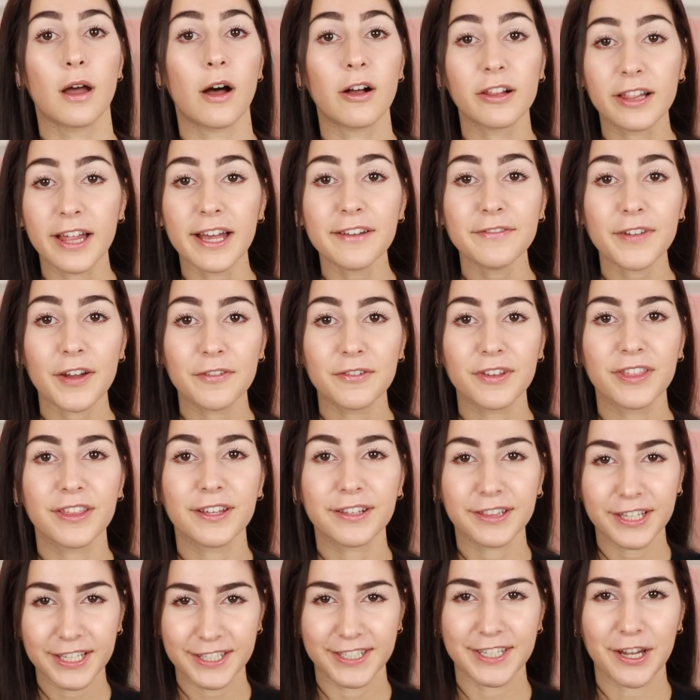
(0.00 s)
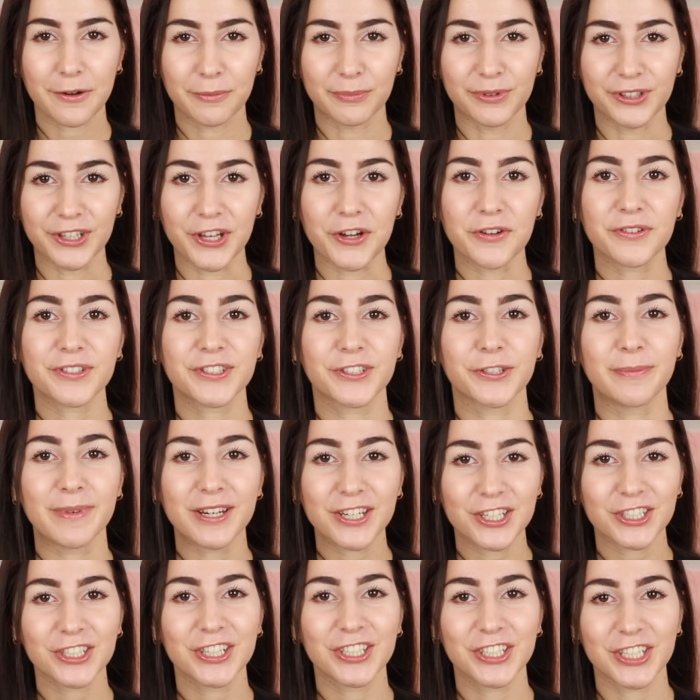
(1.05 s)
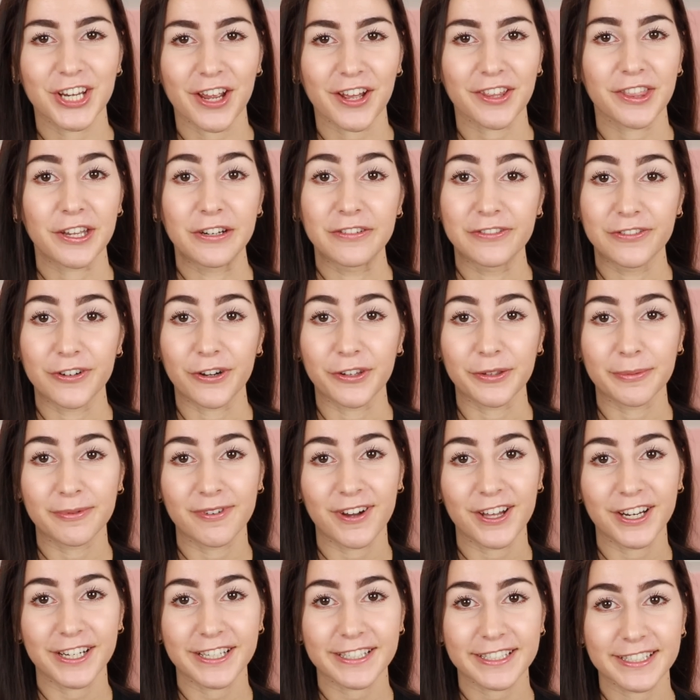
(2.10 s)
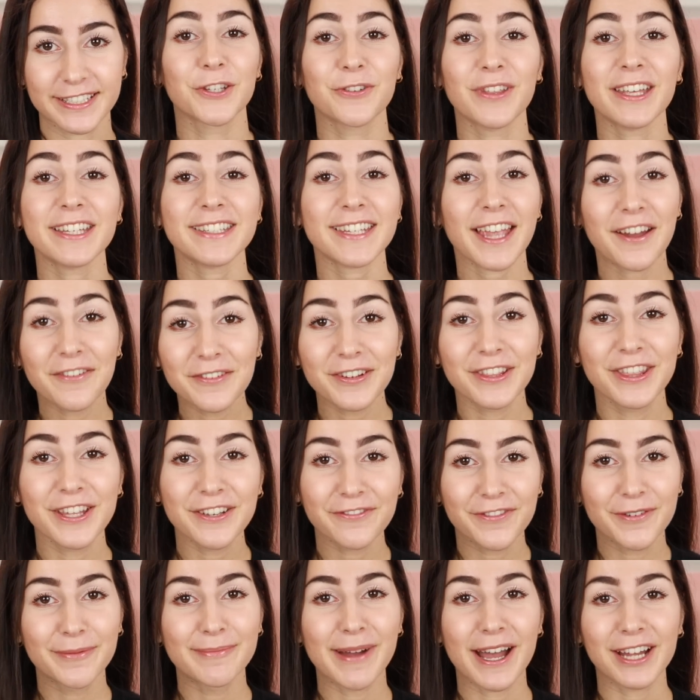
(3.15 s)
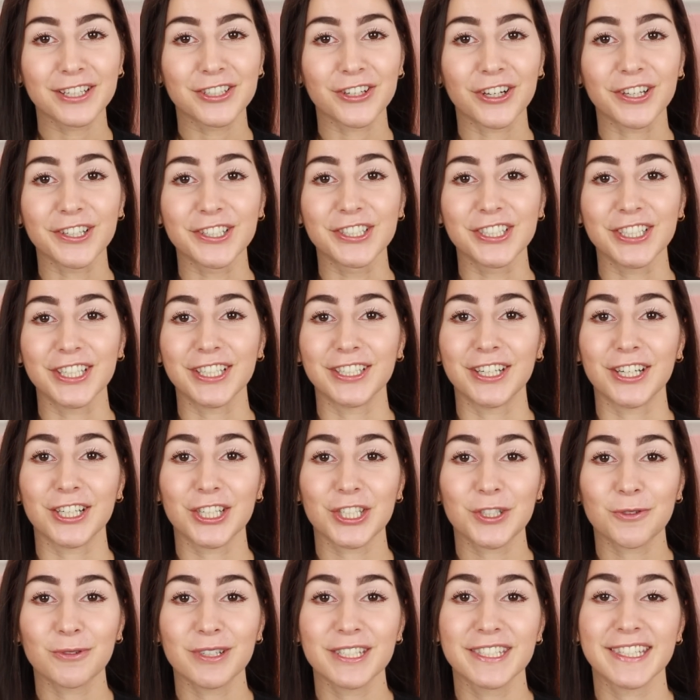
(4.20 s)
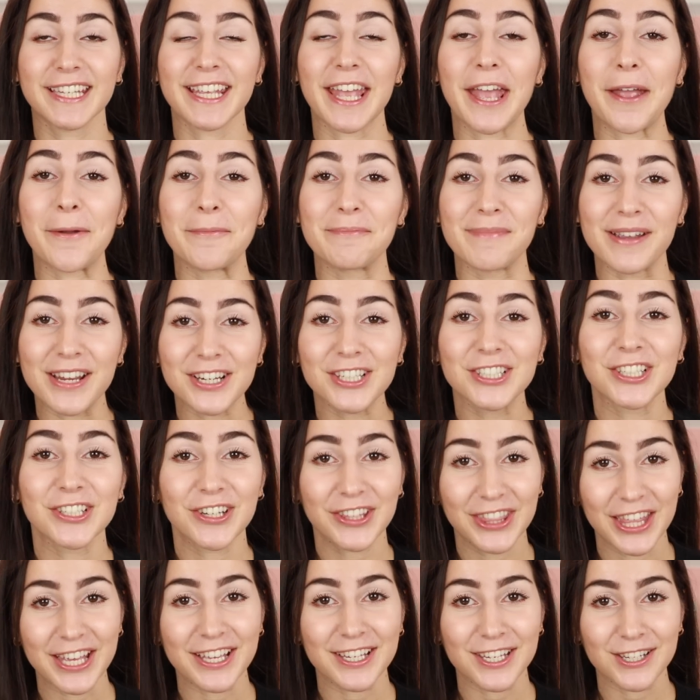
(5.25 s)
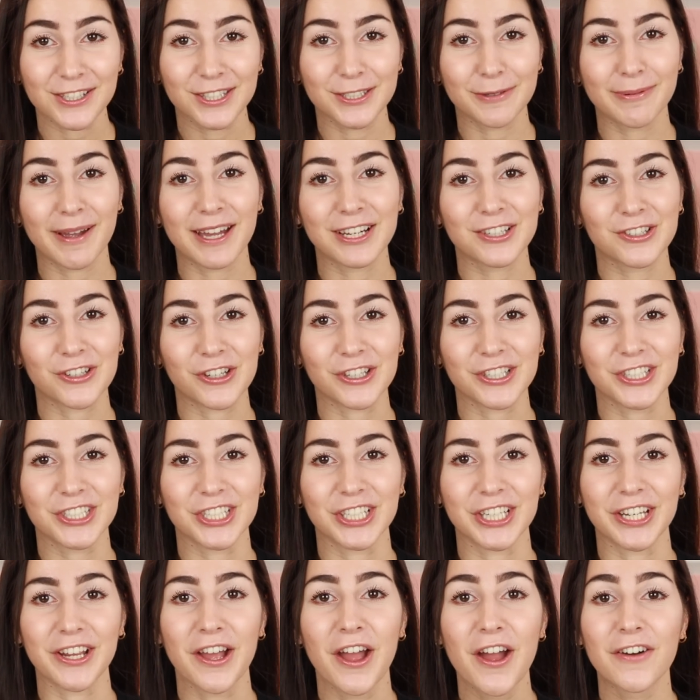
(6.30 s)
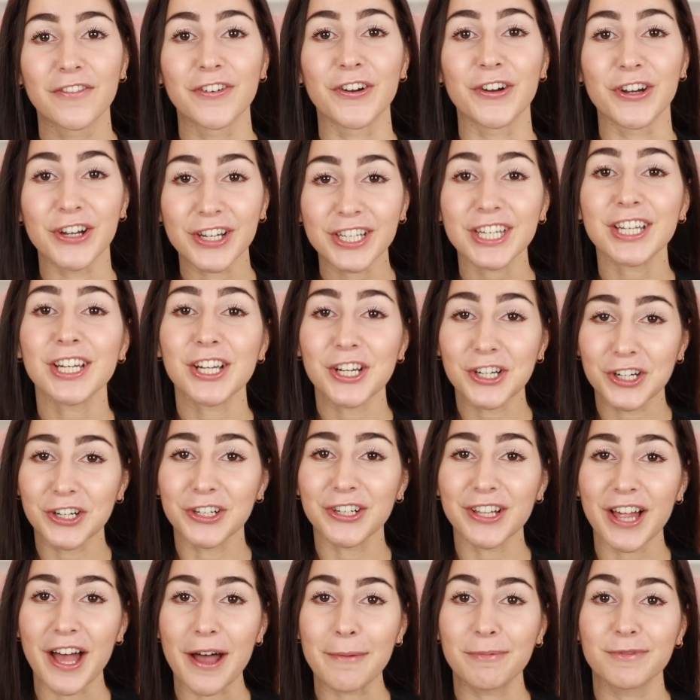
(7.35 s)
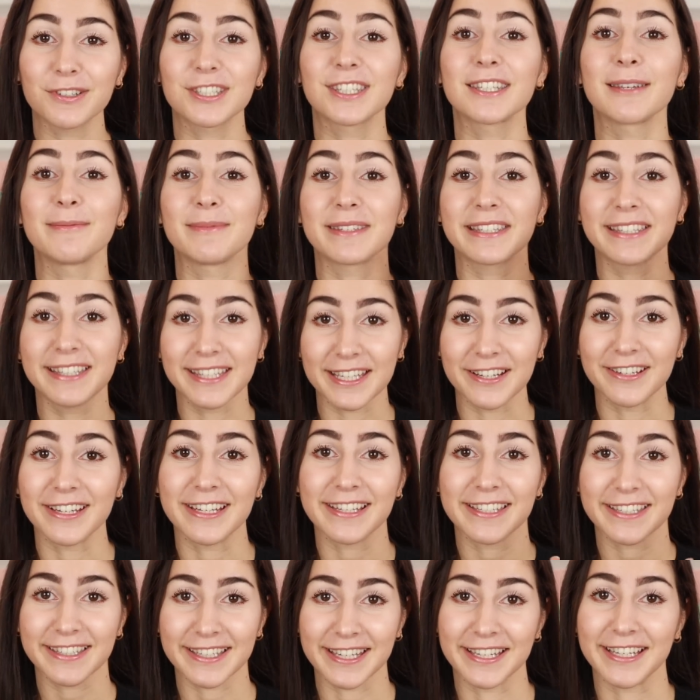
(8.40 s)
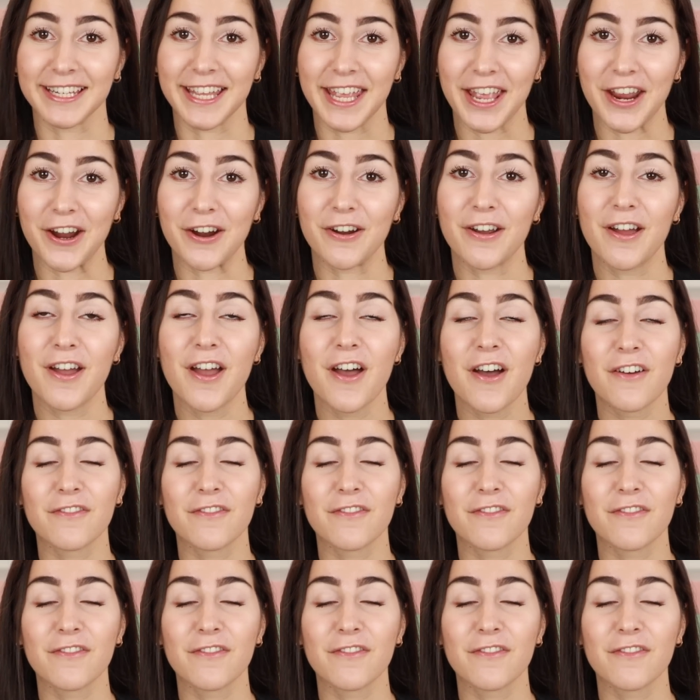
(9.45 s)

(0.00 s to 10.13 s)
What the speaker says: I'll have everything linked down below, so make sure to check there for all the products. So that's everything from Patchology, and I just want to say a major thank you to Patchology for hooking a girl up with some serious skincare.